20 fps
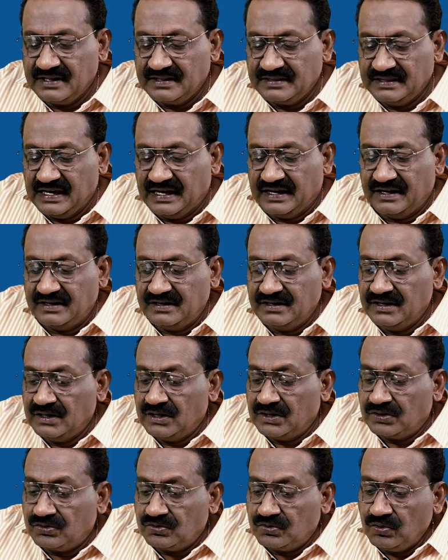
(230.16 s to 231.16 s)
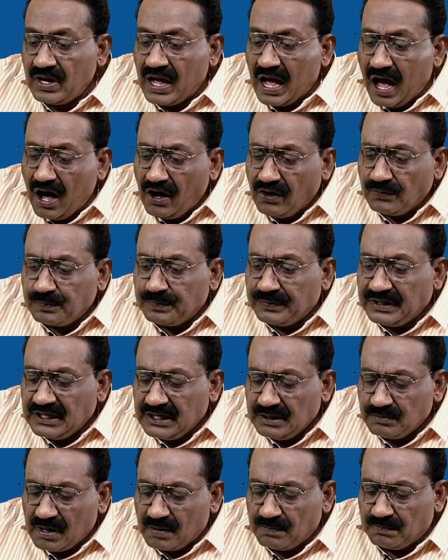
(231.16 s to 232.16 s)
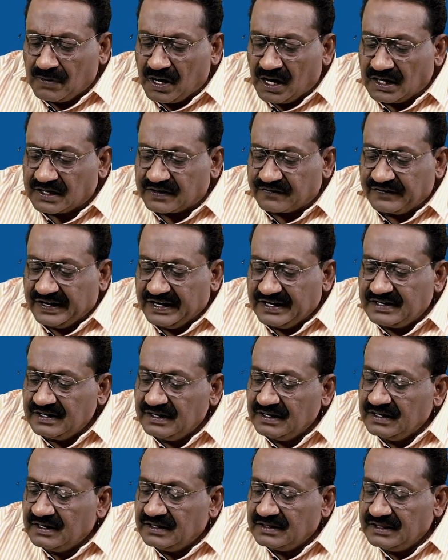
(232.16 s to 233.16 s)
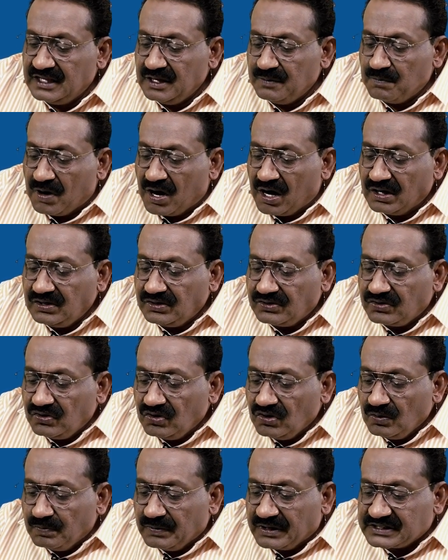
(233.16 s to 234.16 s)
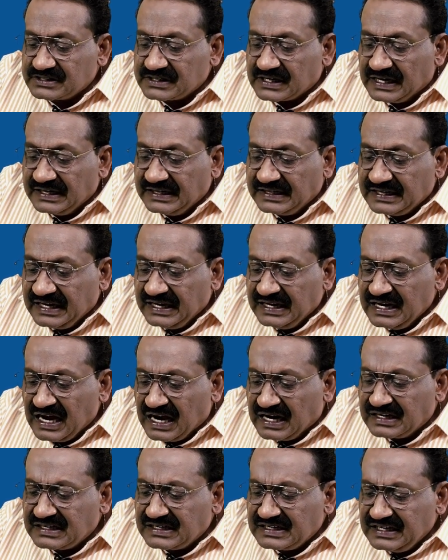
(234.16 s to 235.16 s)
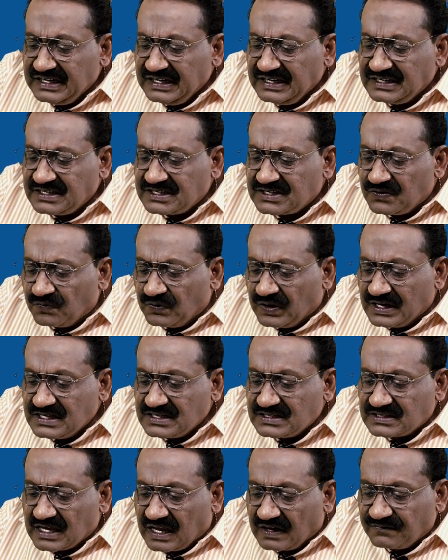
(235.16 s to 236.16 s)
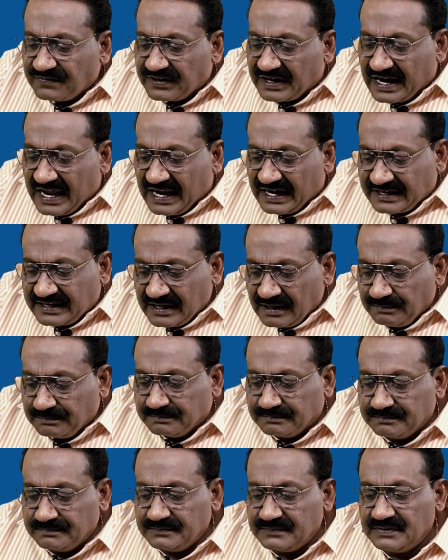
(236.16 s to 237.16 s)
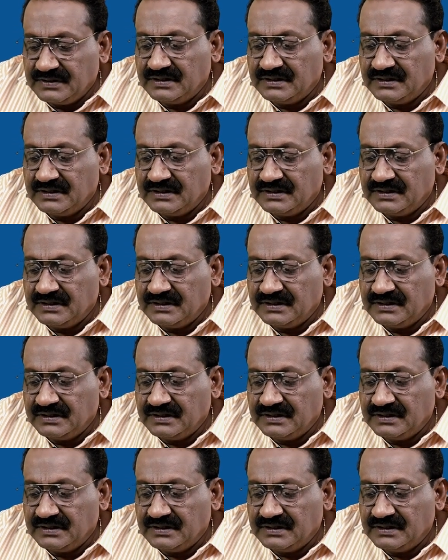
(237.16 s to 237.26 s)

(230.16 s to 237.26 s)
Then to have minimum molecular weight, the molecule must contain at least 1 sulfur atom.